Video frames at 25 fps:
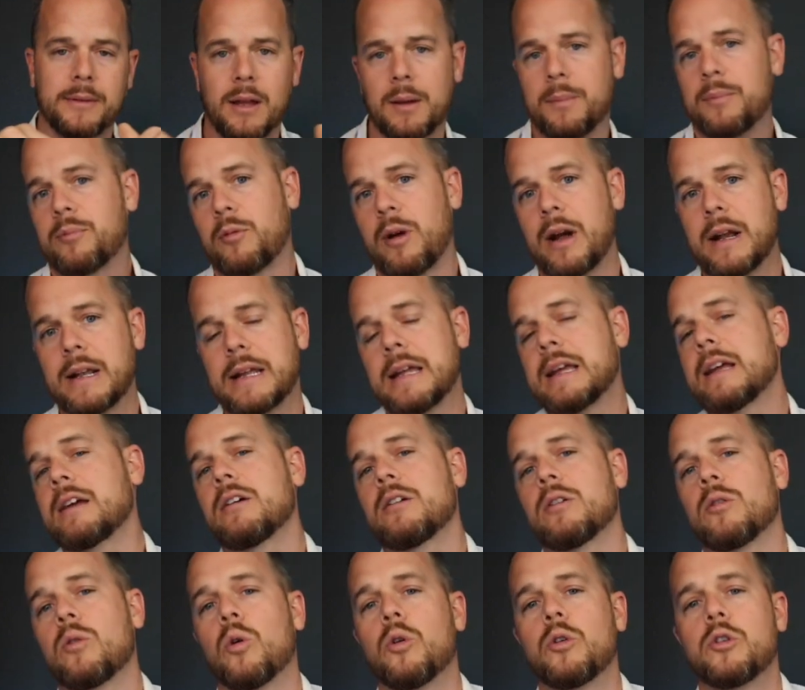up right
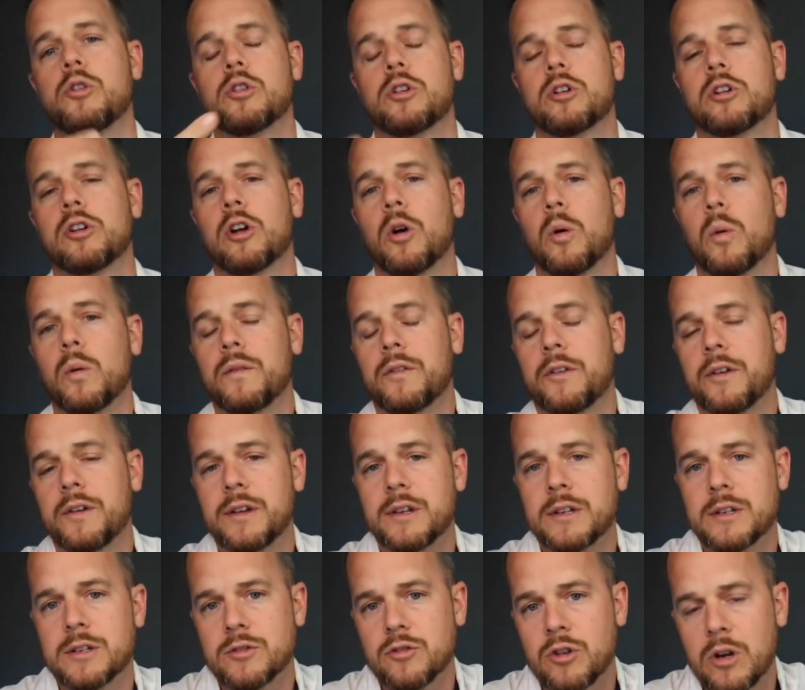here, or you can go into
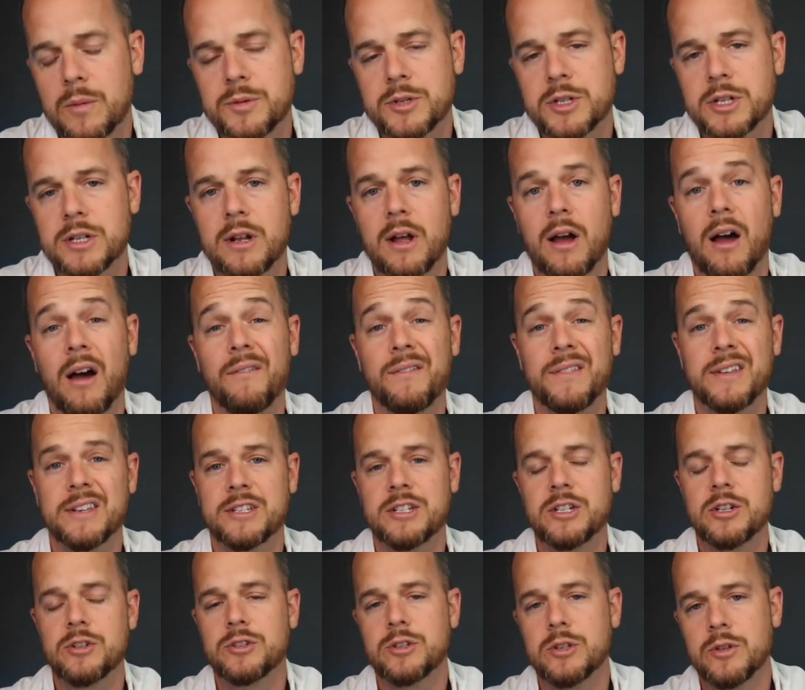the description of
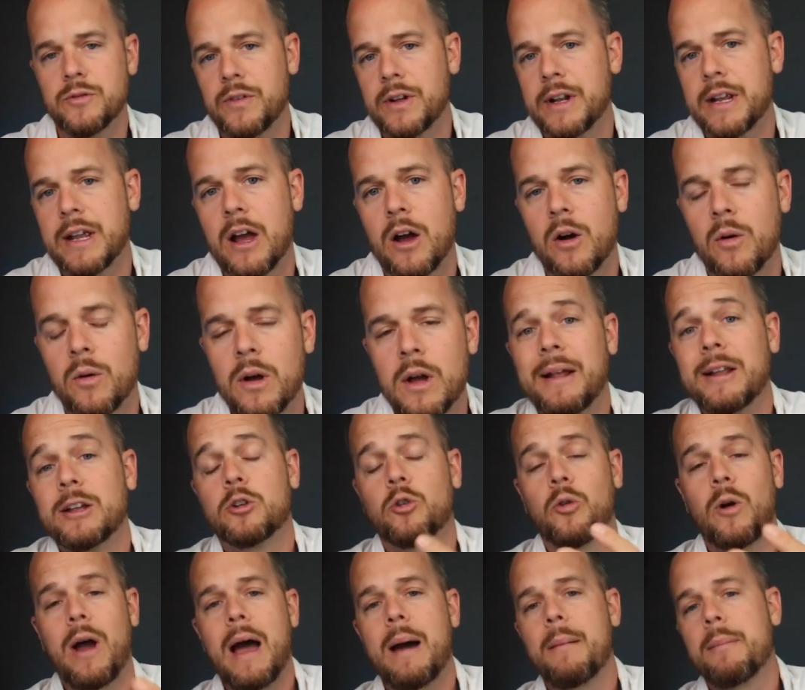this YouTube video and
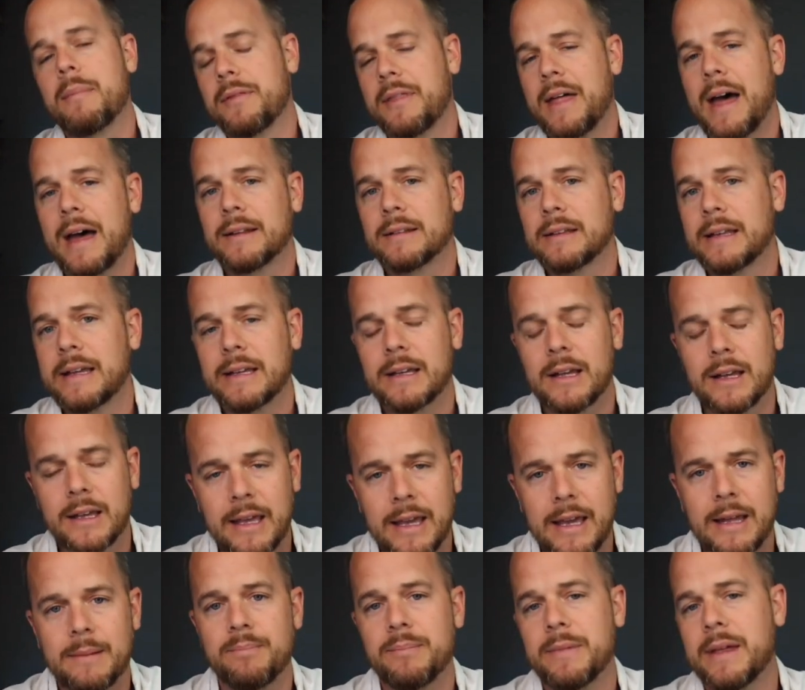grab that link
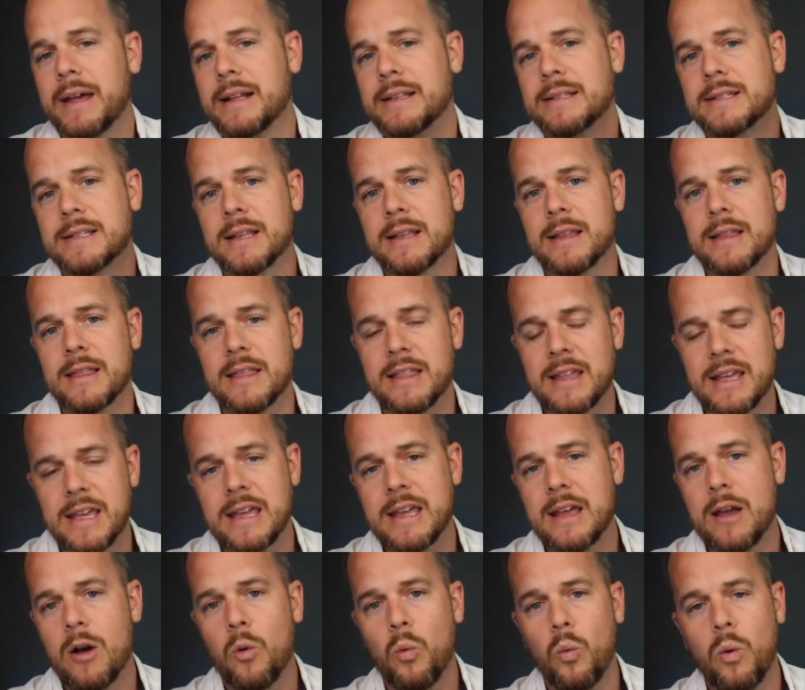again. It's
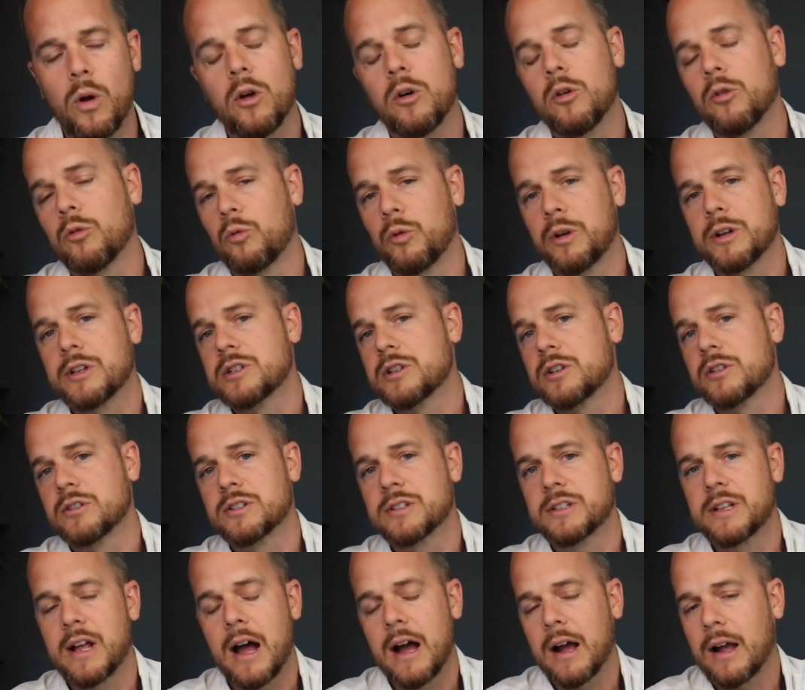
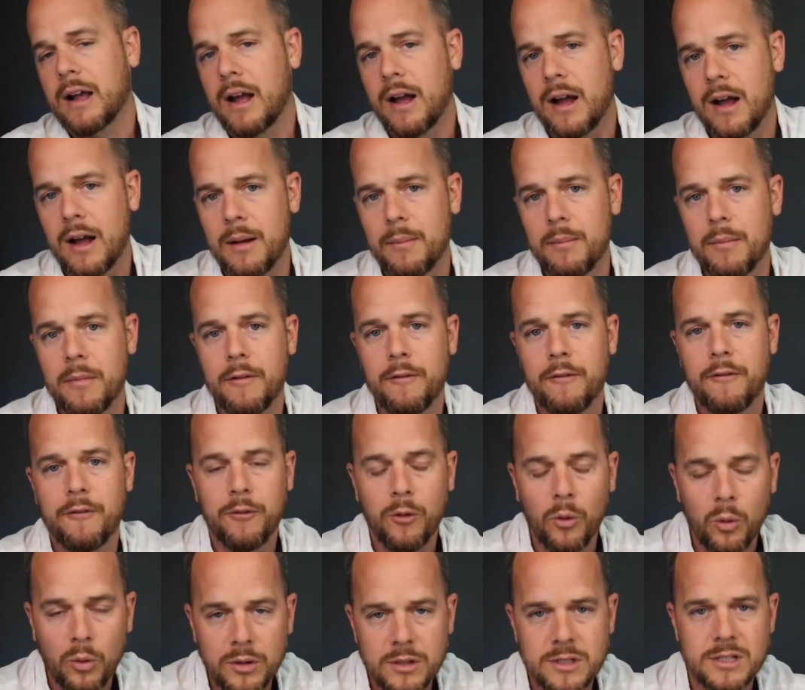
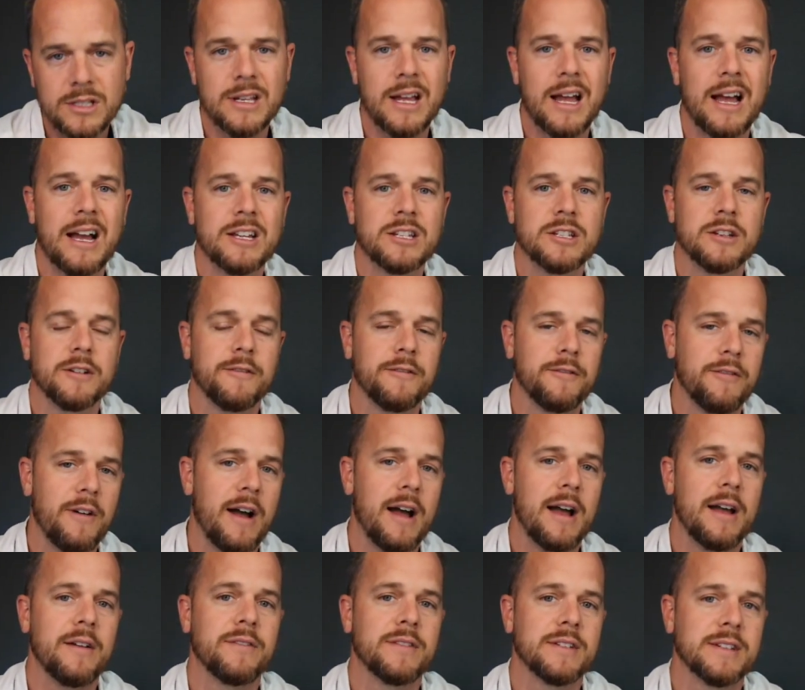
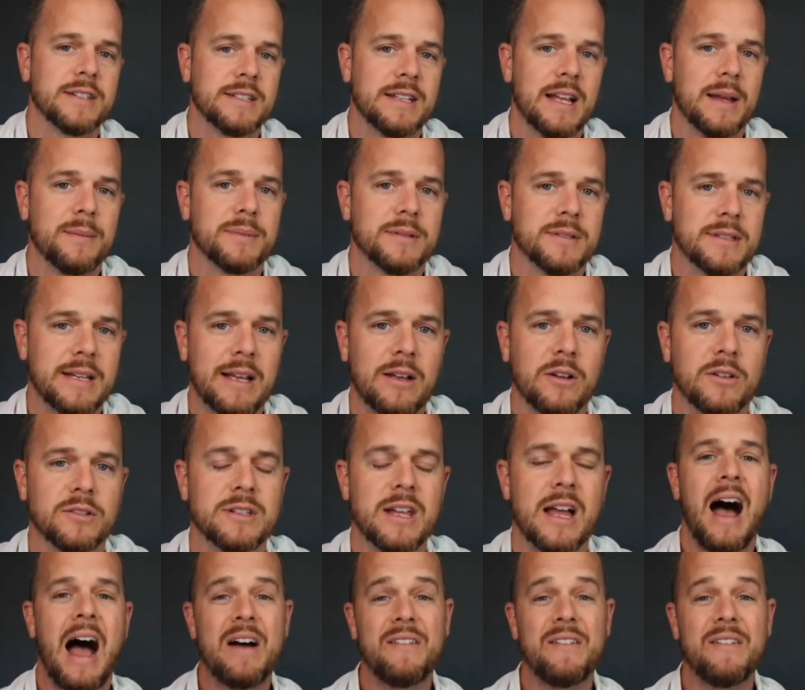willrichards.com/5-step sales.